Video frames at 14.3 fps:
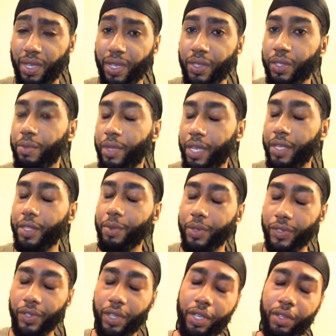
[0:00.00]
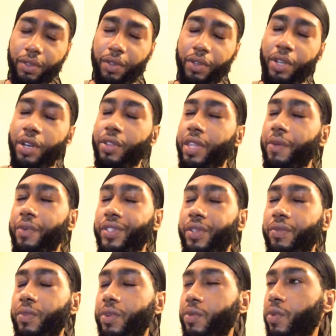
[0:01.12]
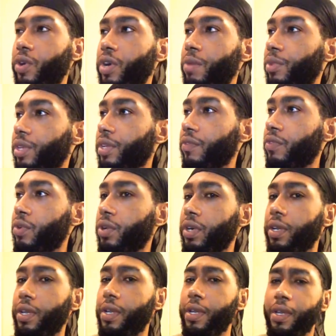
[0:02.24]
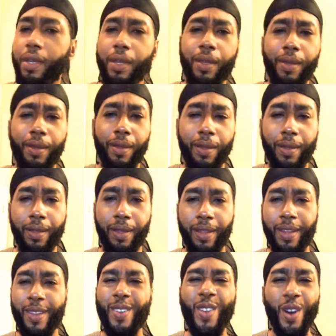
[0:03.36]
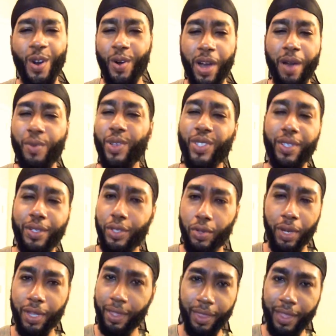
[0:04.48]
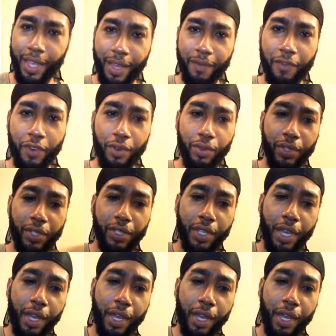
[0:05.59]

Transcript: Intimacy. No, that wasn't the word I'm looking for. No, I wasn't drinking that, folks.